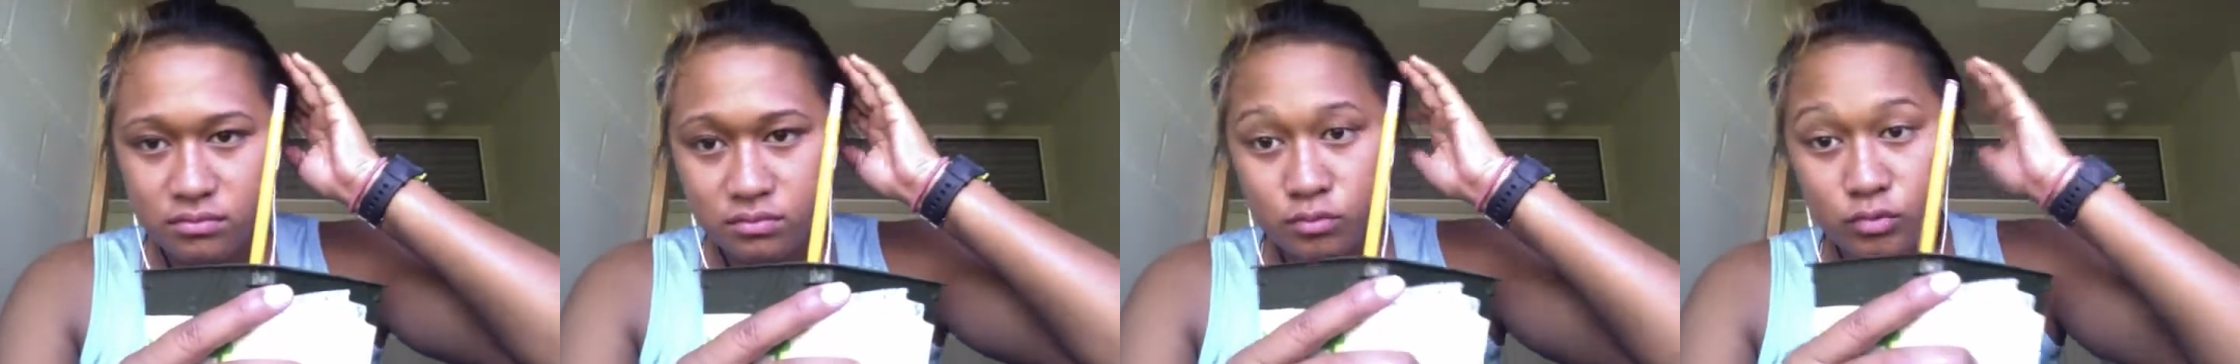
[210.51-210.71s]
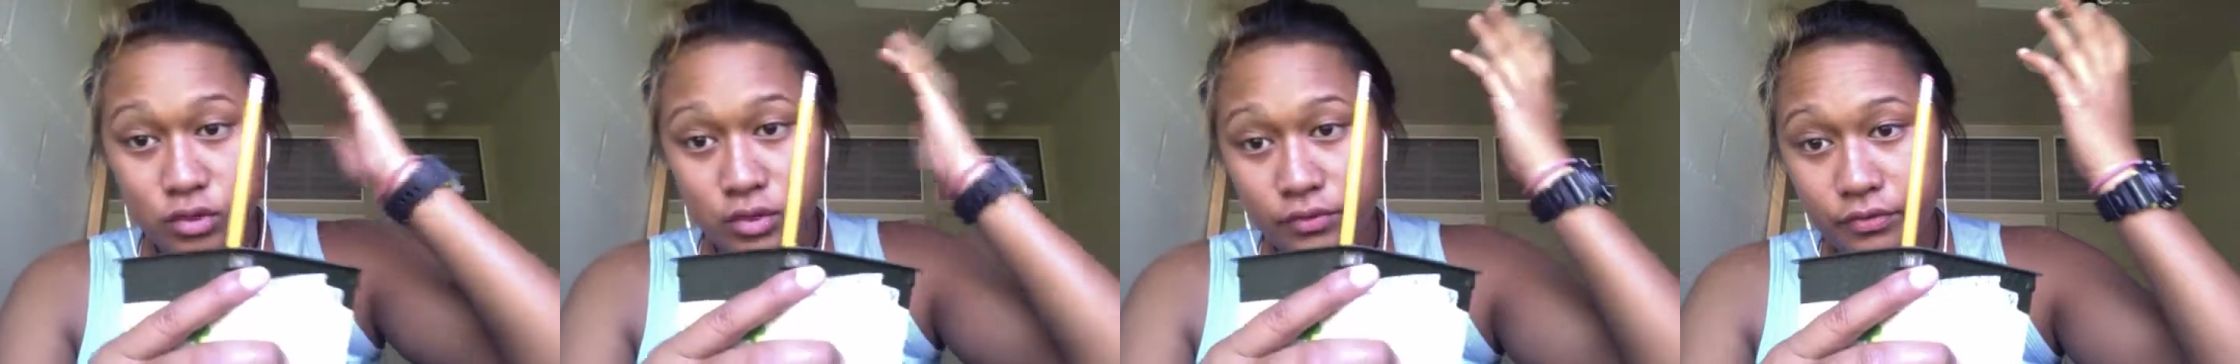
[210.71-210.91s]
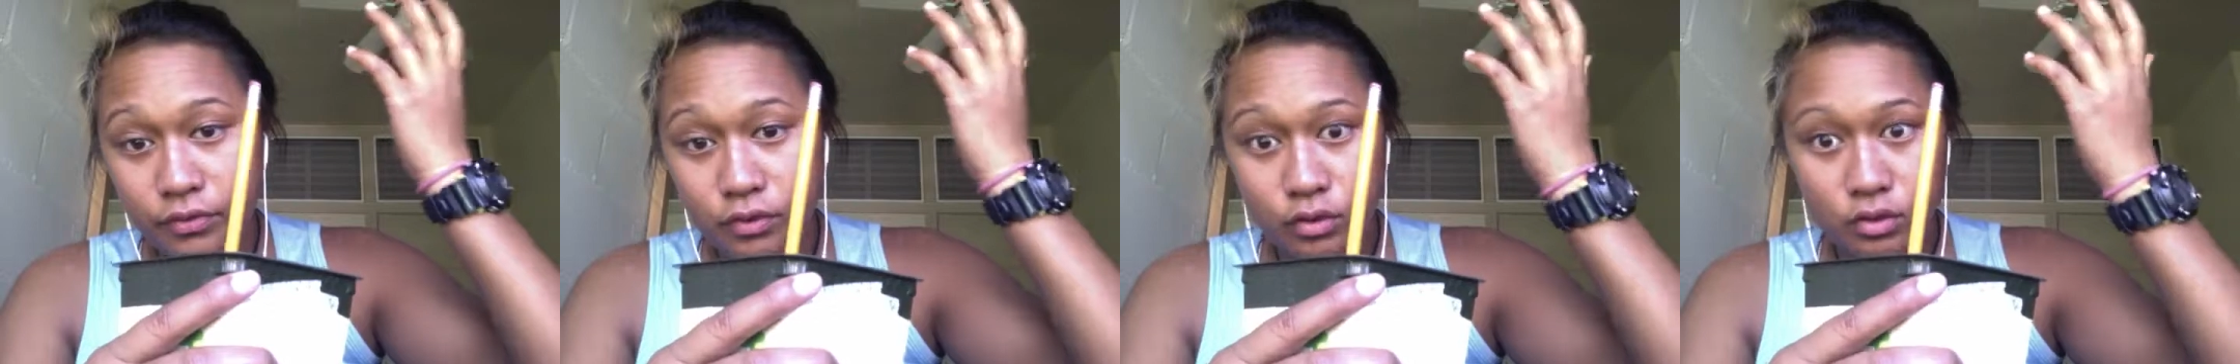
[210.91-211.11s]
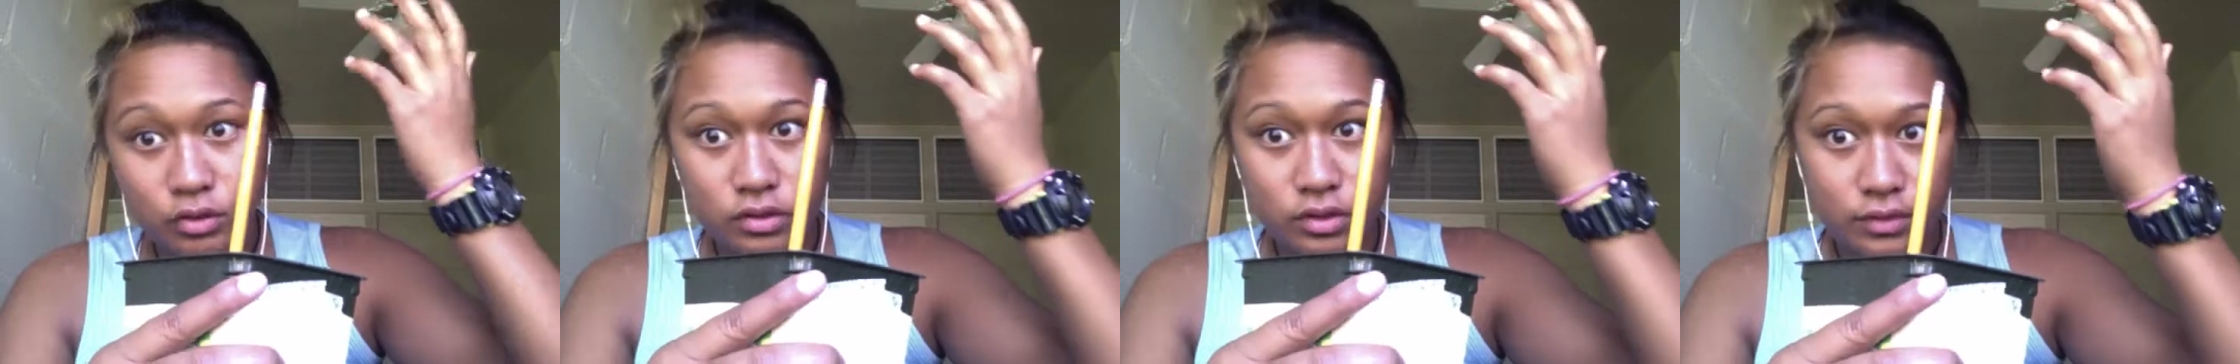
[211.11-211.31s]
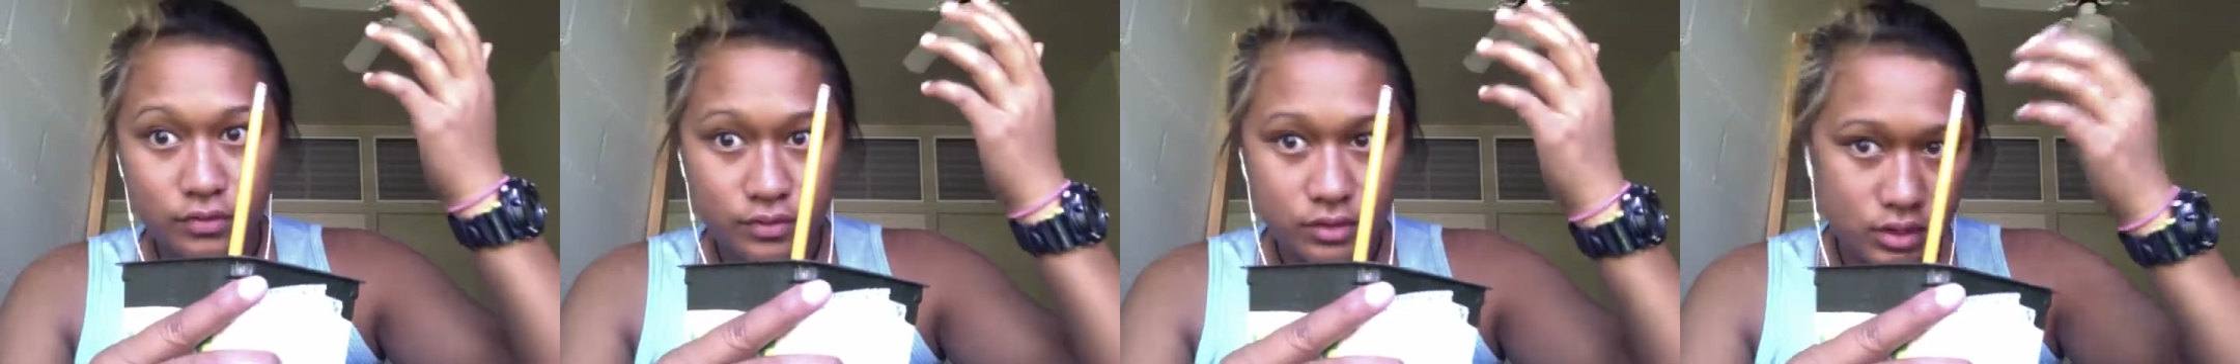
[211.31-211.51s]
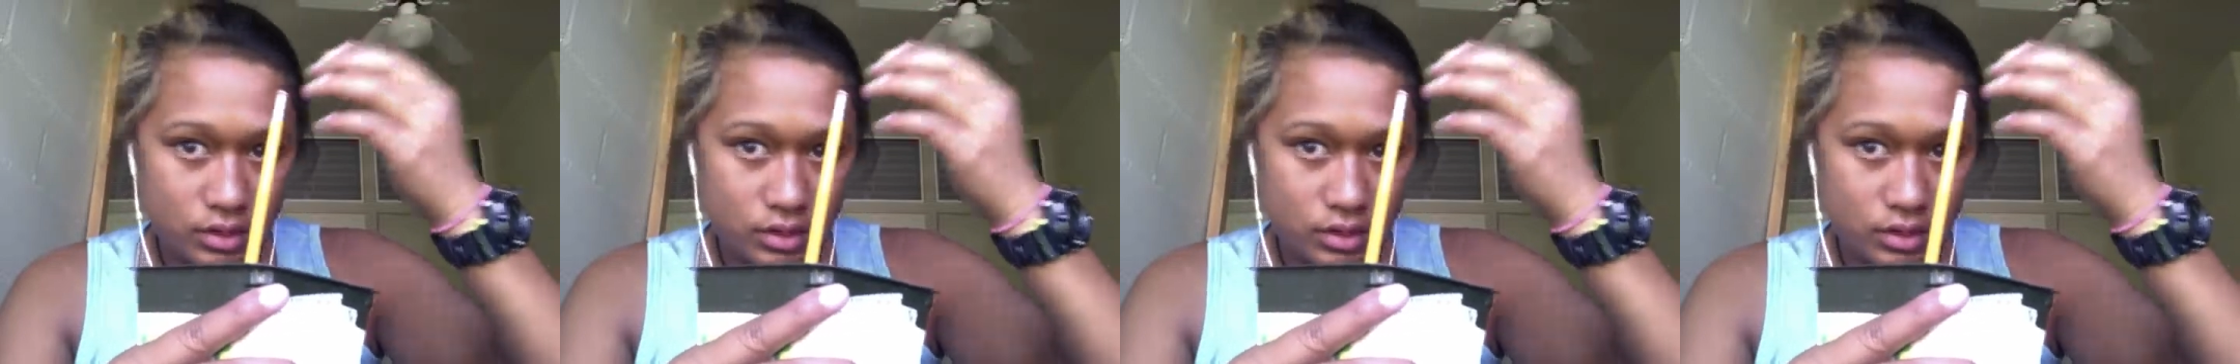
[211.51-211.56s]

1/4 of an